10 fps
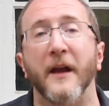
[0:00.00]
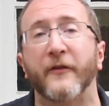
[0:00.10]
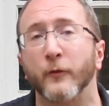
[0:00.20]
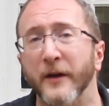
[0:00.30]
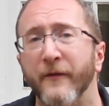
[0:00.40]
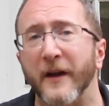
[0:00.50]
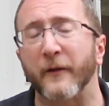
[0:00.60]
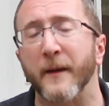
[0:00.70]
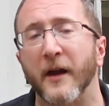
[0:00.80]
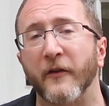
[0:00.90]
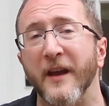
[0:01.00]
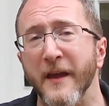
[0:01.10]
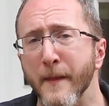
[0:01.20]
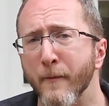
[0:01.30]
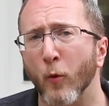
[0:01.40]
It's a reflex because
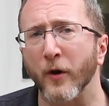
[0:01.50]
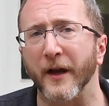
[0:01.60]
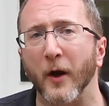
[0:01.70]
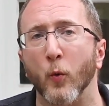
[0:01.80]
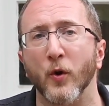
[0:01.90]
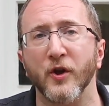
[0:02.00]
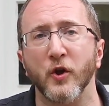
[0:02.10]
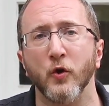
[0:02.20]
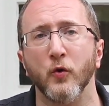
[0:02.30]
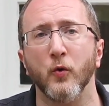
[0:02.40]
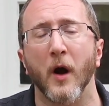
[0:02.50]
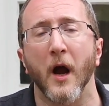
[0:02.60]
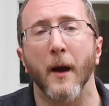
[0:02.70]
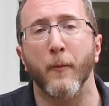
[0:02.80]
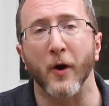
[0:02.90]
in the morning when you
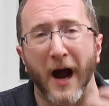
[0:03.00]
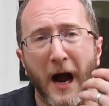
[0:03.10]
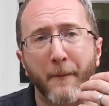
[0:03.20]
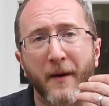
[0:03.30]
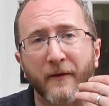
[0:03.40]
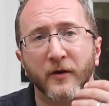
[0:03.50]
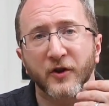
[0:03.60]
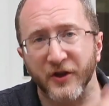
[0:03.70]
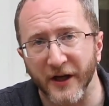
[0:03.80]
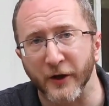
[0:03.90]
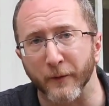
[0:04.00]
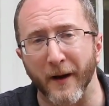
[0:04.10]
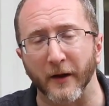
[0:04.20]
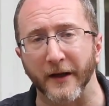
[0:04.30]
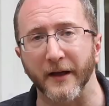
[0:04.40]
put a hot beverage in your
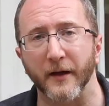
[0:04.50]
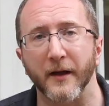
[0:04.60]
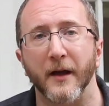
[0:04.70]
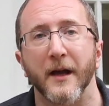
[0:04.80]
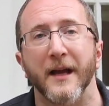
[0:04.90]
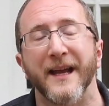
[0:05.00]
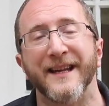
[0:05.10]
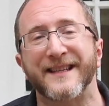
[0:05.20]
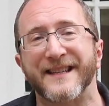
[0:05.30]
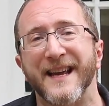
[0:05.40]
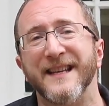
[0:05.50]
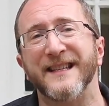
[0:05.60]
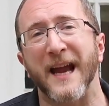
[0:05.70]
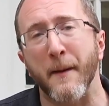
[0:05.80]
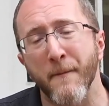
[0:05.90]
belly, it
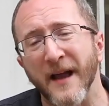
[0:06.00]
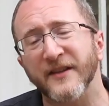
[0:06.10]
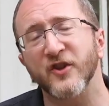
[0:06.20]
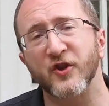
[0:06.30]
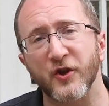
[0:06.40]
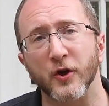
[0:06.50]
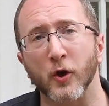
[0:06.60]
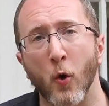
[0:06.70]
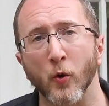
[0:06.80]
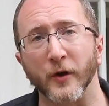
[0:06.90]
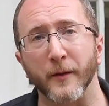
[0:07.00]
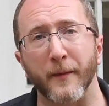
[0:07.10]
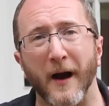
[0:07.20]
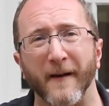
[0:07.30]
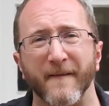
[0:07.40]
sends a message to your colon
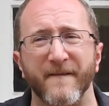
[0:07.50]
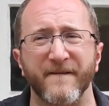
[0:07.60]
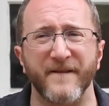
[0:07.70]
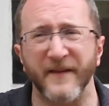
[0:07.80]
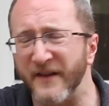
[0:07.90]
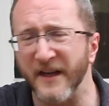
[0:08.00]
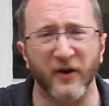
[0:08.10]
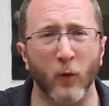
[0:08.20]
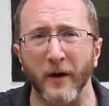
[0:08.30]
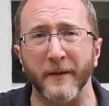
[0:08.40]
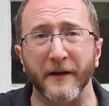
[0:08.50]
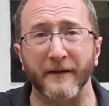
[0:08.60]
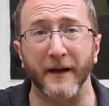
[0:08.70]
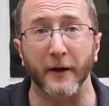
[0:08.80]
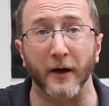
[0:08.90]
about 15 to 20
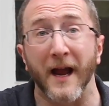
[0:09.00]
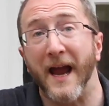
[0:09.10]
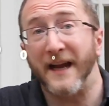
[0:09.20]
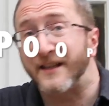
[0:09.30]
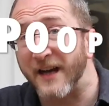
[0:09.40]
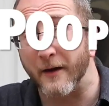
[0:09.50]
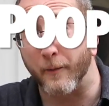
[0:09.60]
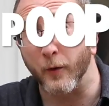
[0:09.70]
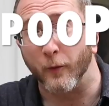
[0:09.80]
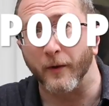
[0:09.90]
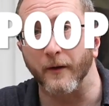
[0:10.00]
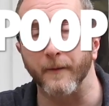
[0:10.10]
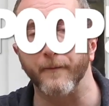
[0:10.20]
minutes later, hey, it's time to poop.